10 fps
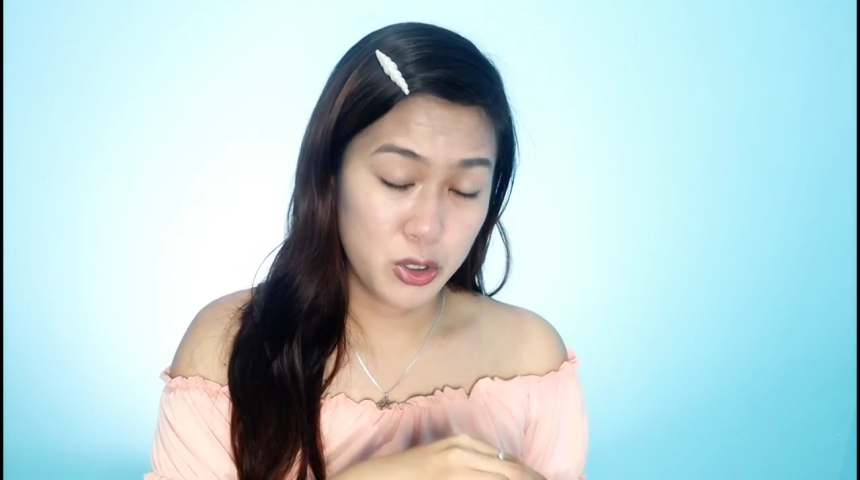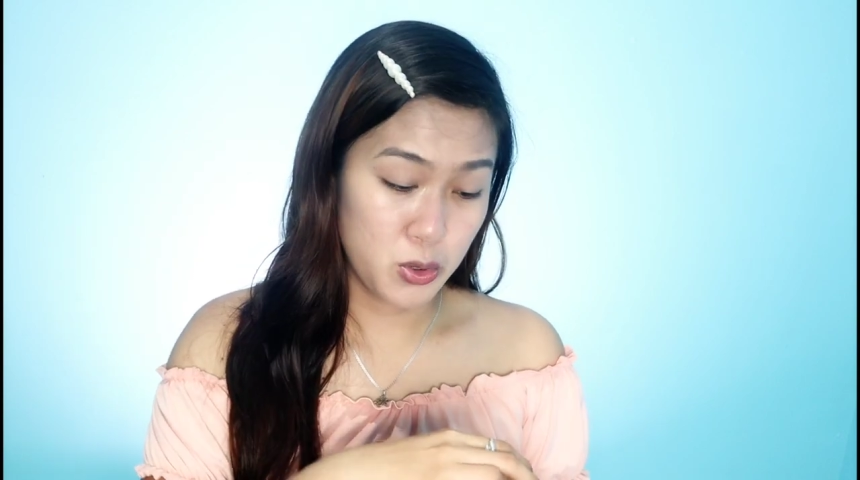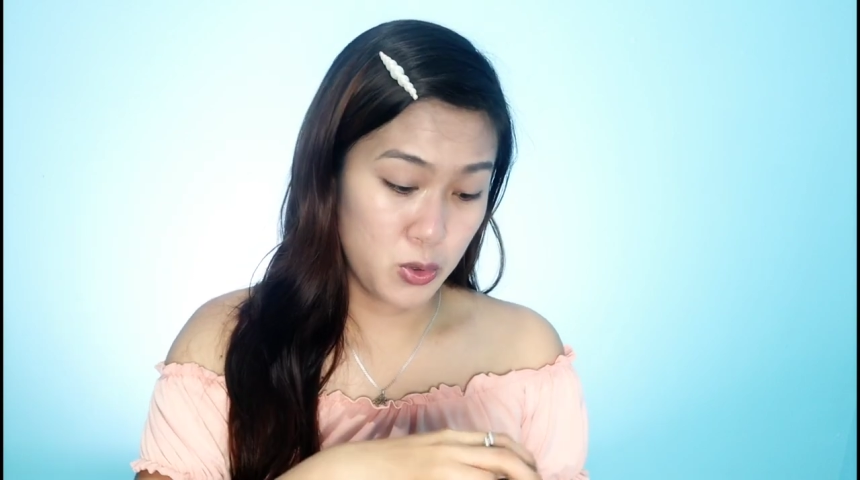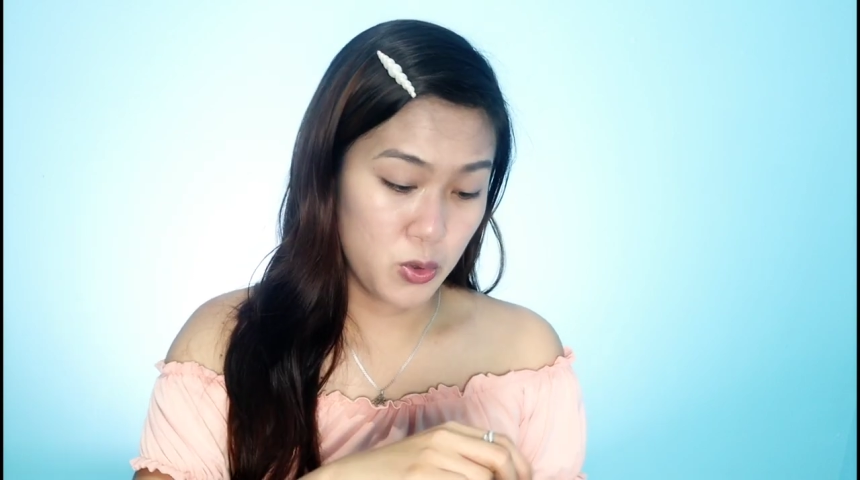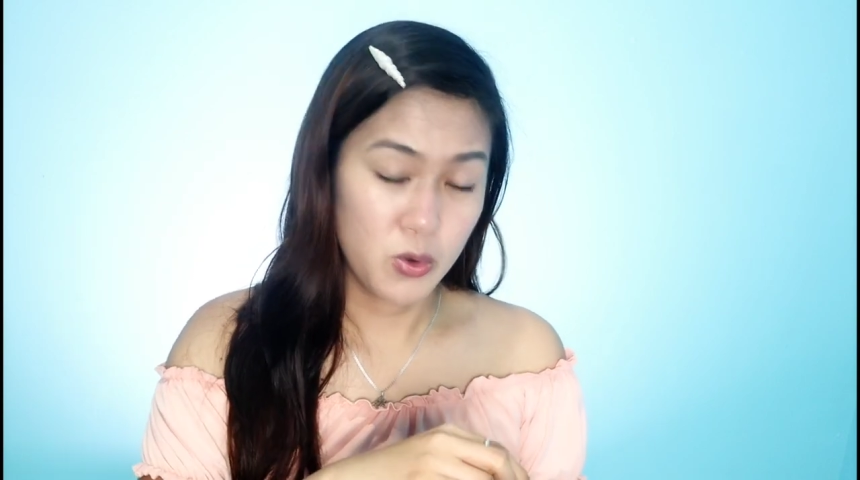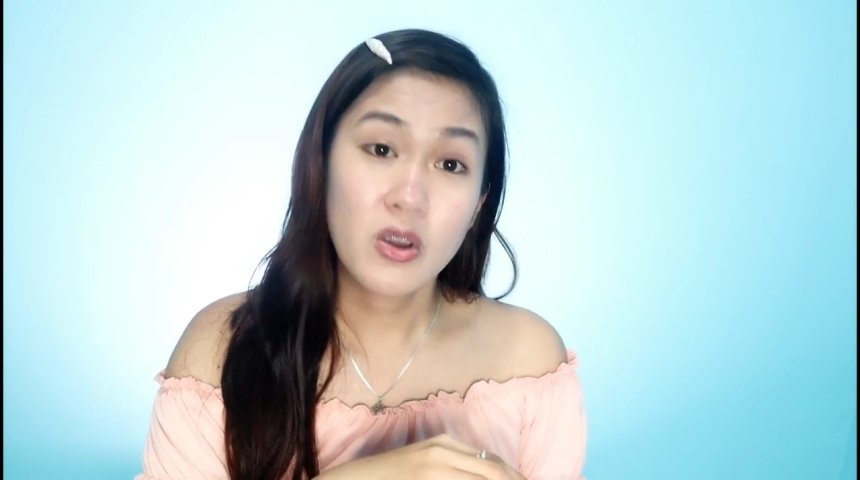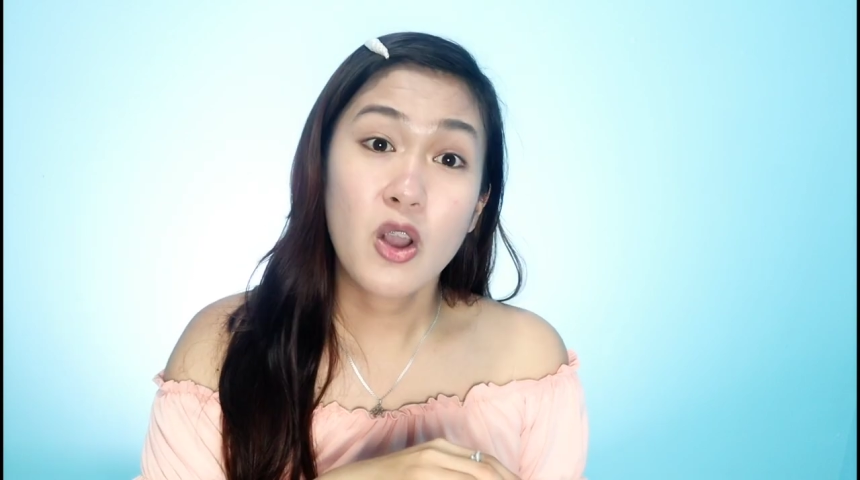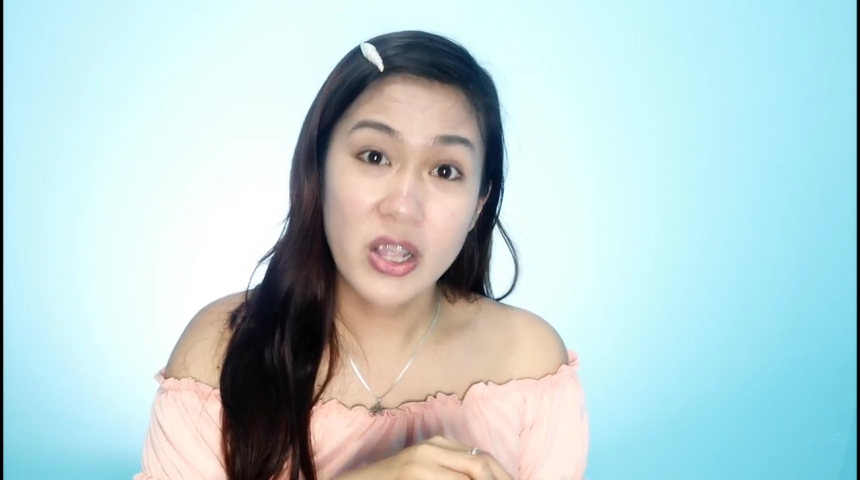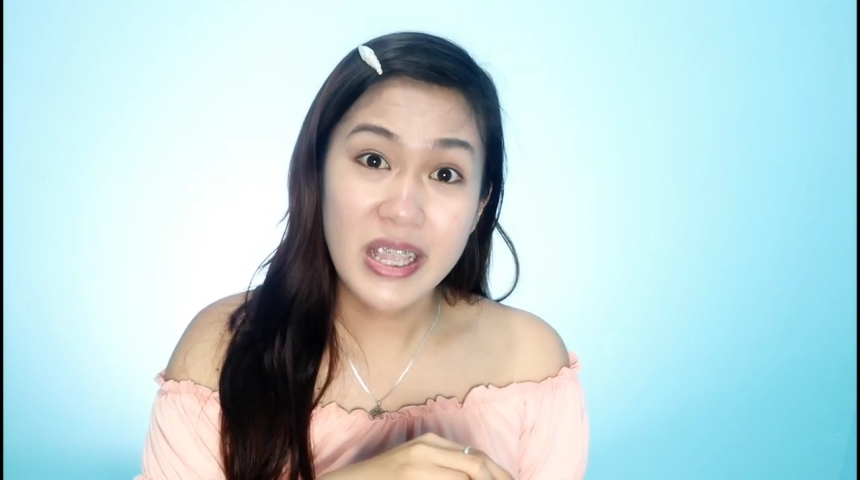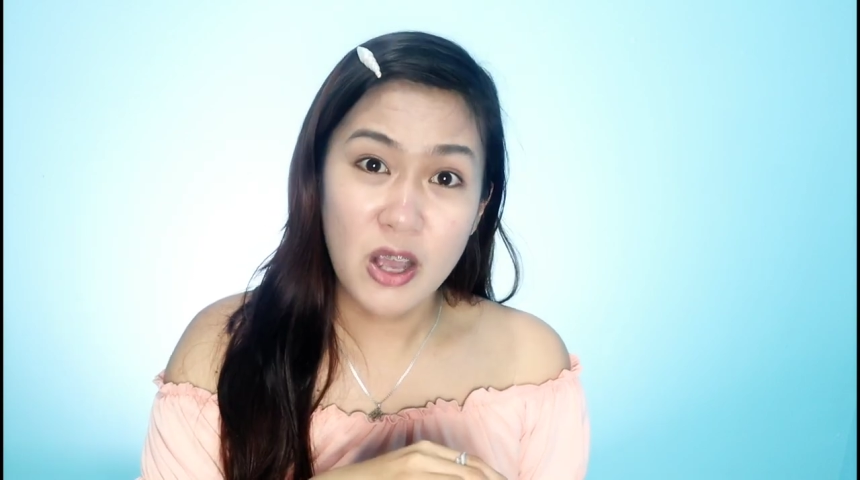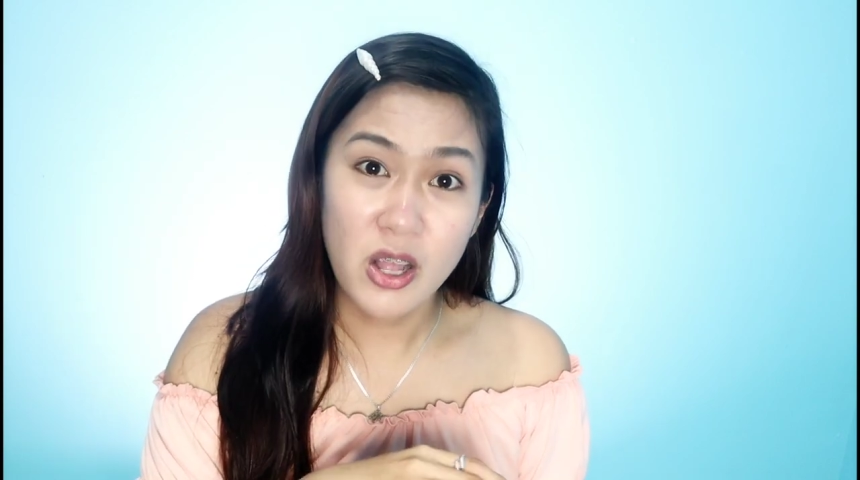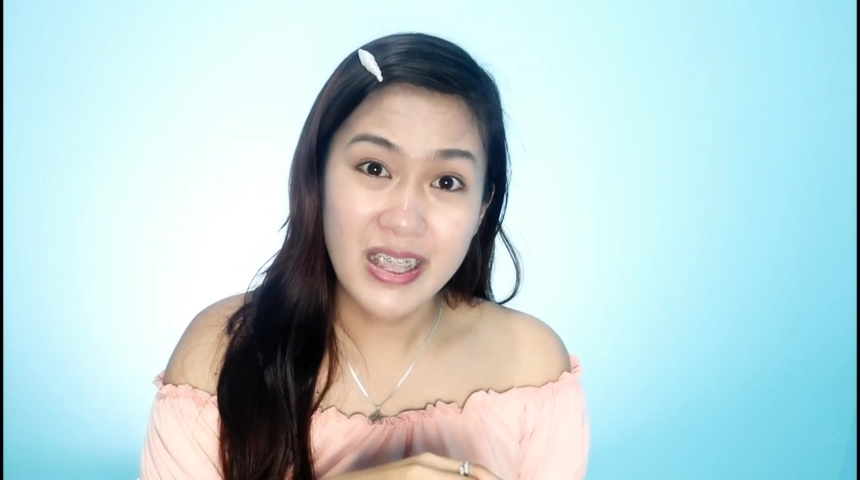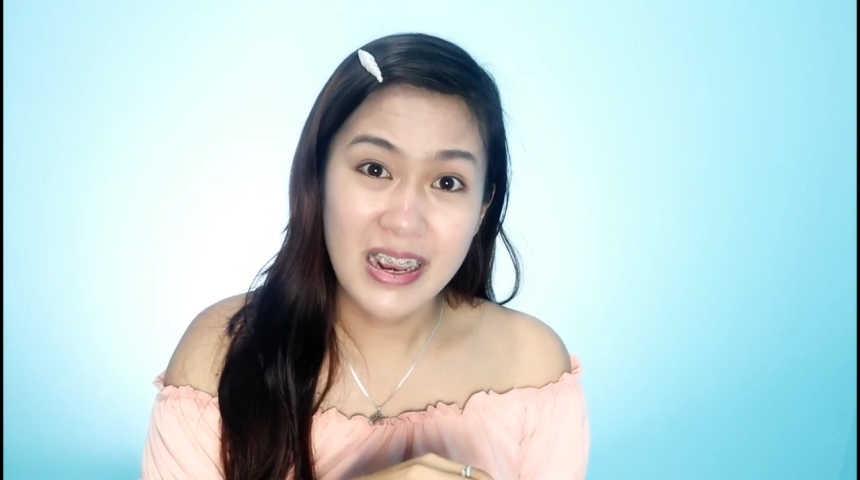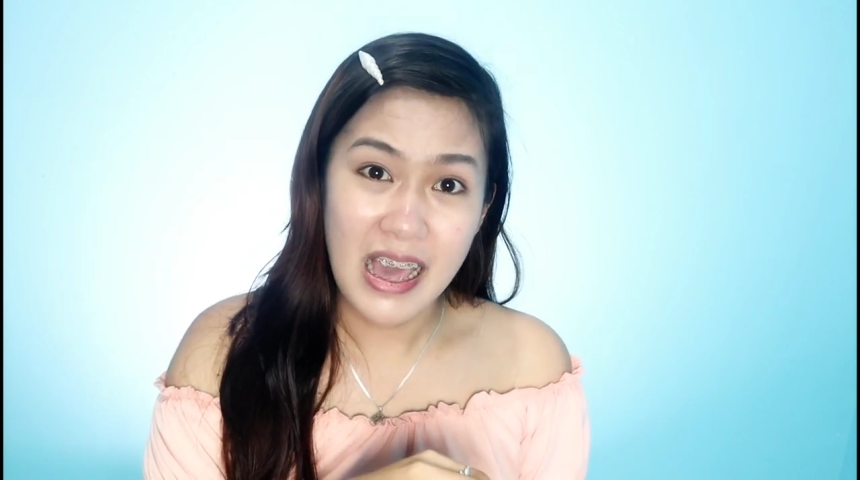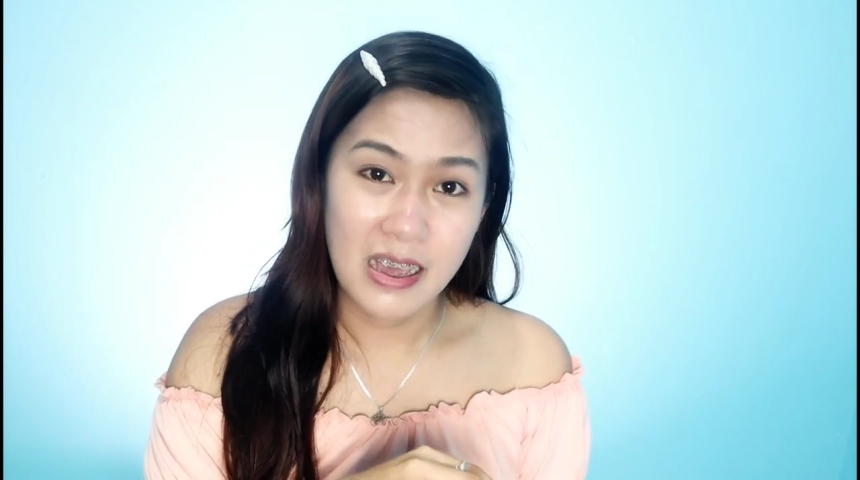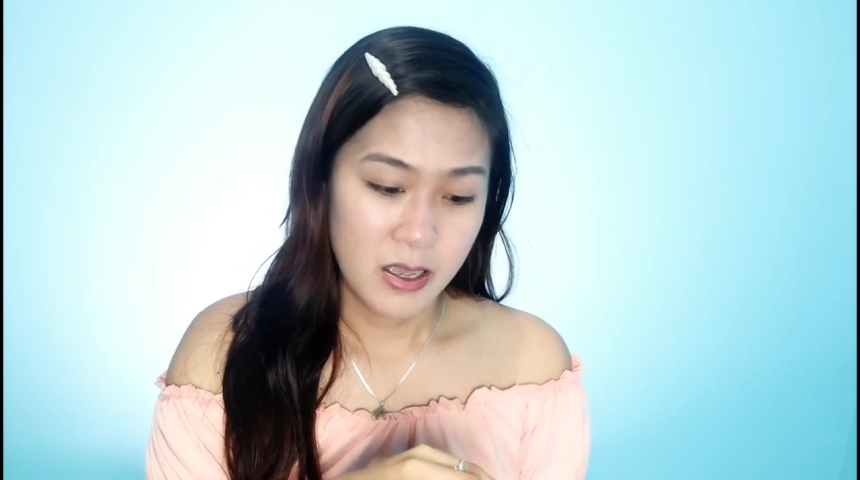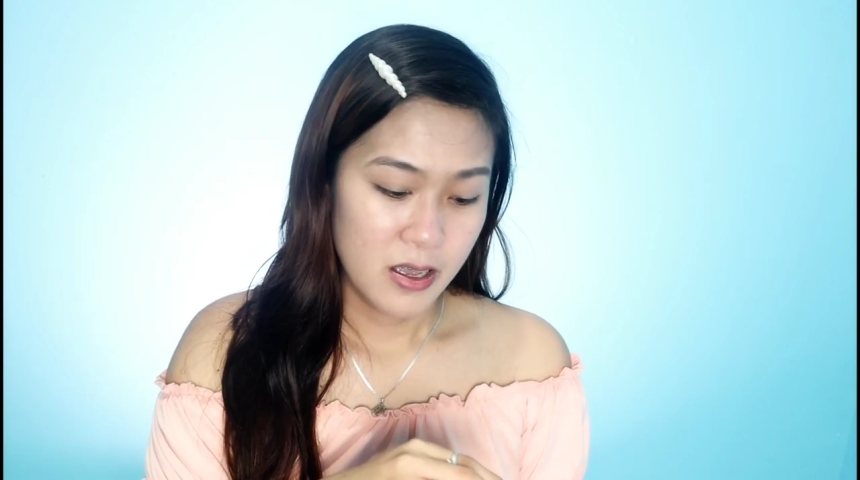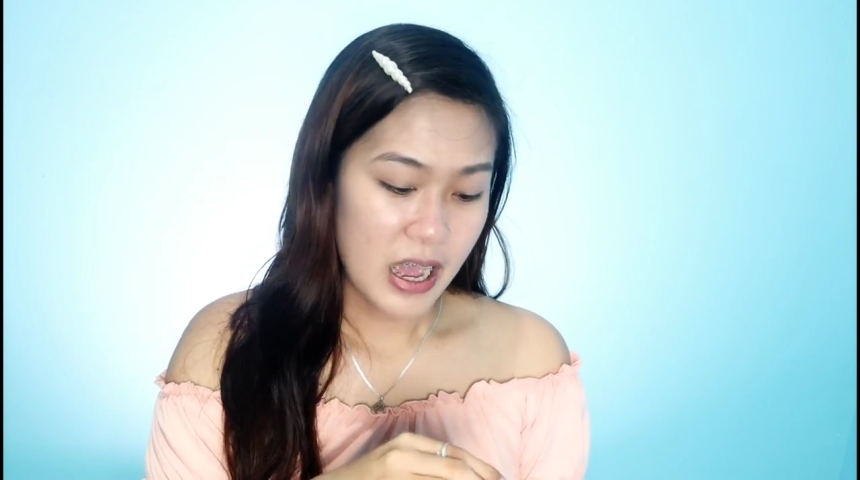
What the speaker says: So, konti-konti lang.